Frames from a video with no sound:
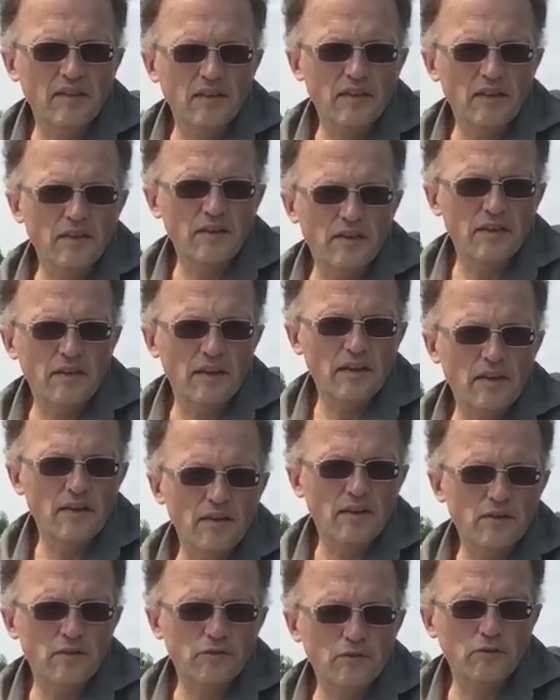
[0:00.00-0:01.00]
and
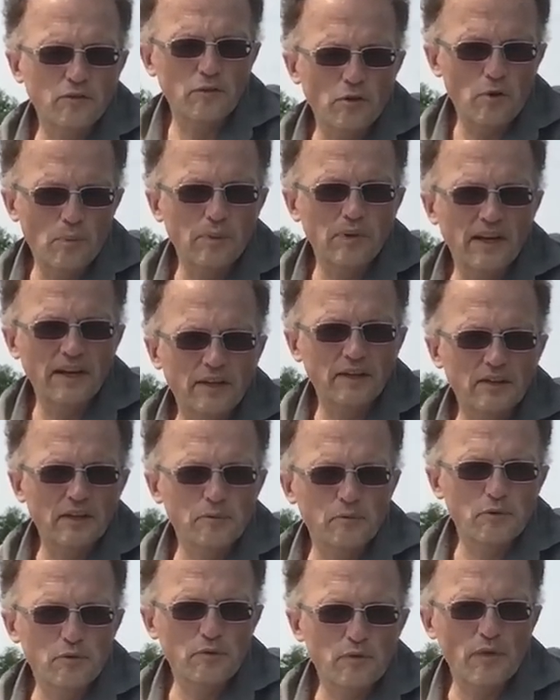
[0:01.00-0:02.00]
then the
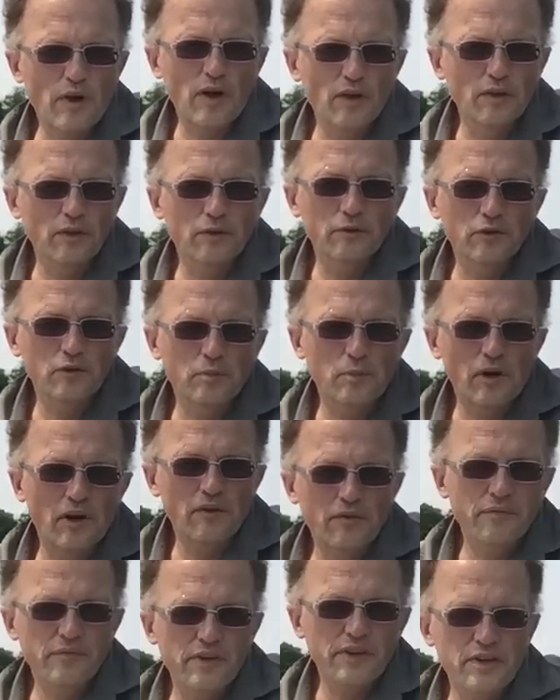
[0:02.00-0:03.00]
zooplankton would follow,
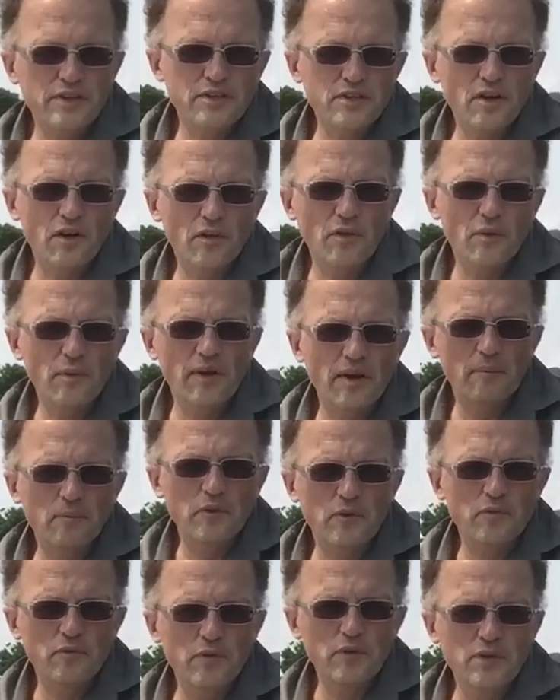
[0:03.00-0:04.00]
small fish, all the way
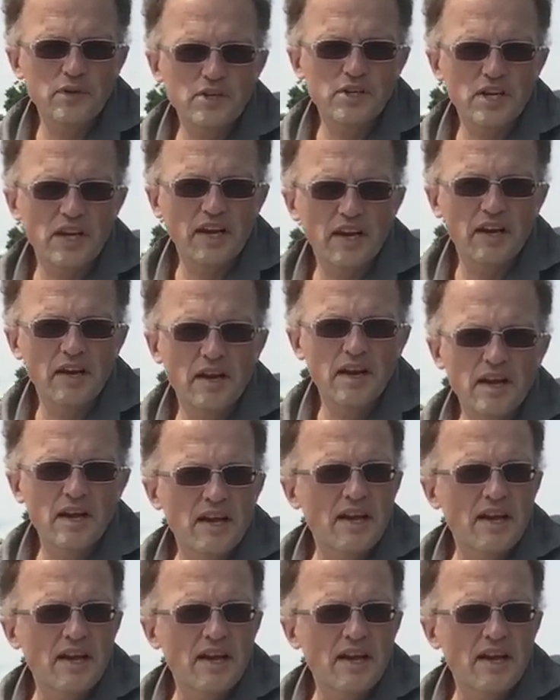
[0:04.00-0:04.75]
up the food chain.